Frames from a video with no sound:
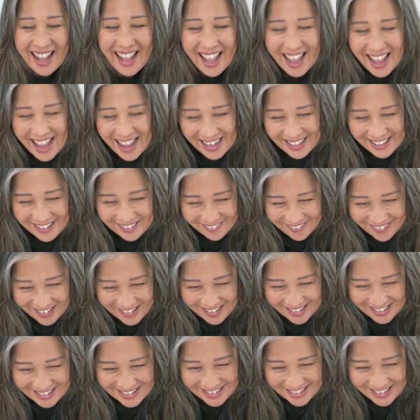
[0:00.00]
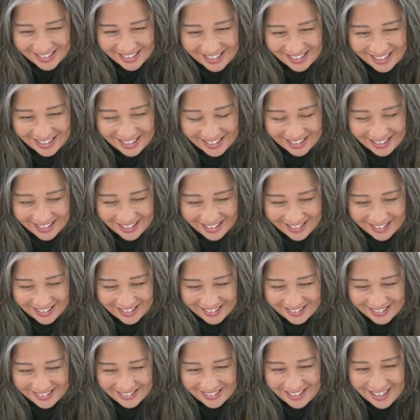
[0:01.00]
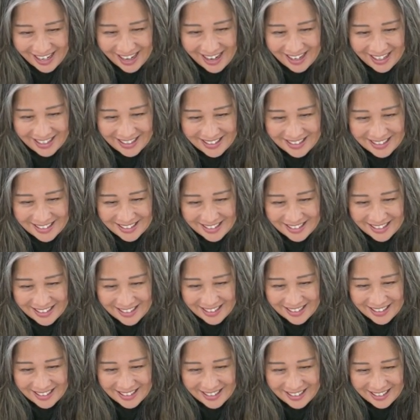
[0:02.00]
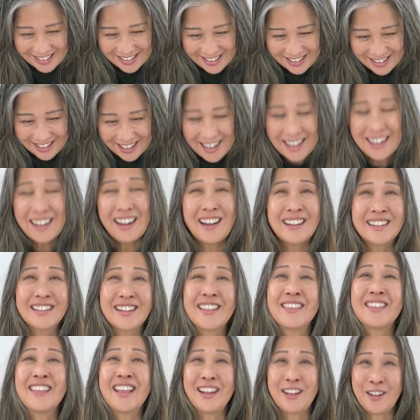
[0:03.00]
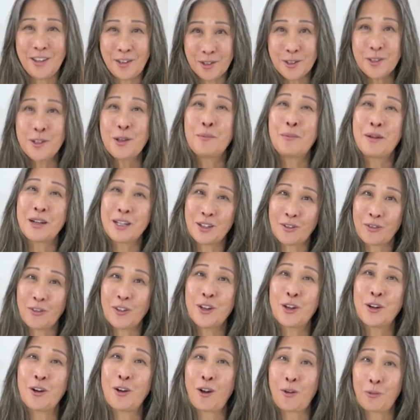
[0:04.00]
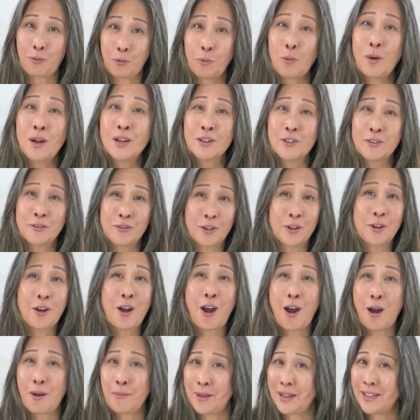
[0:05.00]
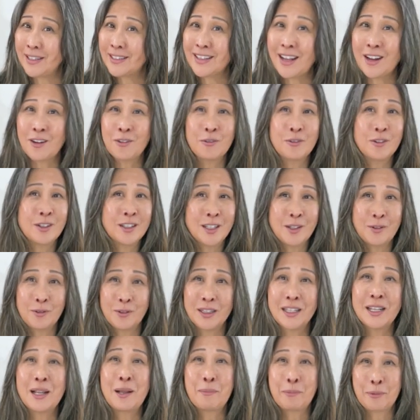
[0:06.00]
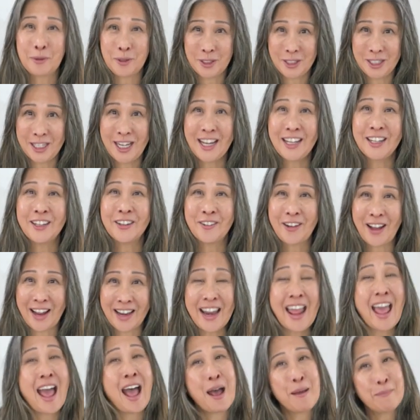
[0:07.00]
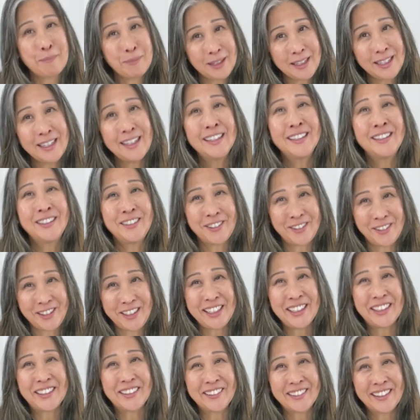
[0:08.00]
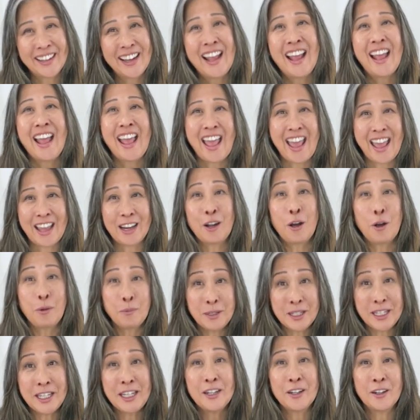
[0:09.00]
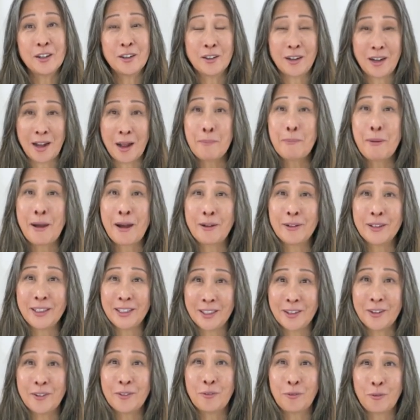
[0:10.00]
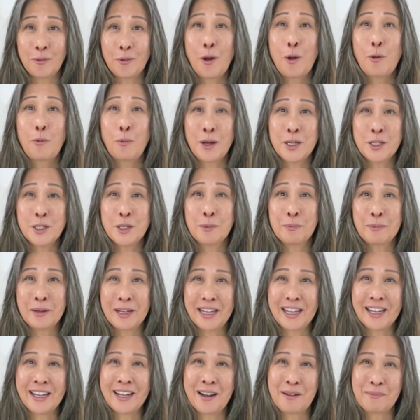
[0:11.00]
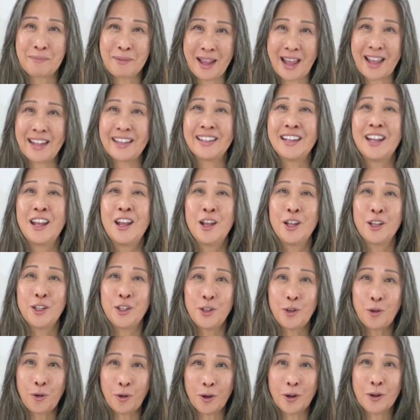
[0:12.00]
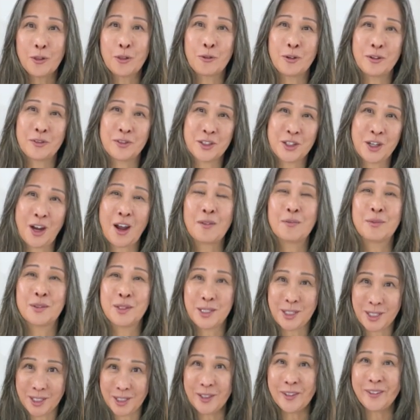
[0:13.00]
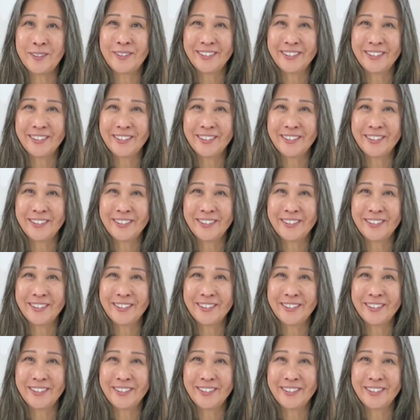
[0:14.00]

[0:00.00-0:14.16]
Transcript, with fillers: Anyways, yes. Agata, thank you so much for your wonderful comments. I really, really appreciate you, and Happy New Year. And hope to hear about, you know, what you're picking up at your thrift shops too.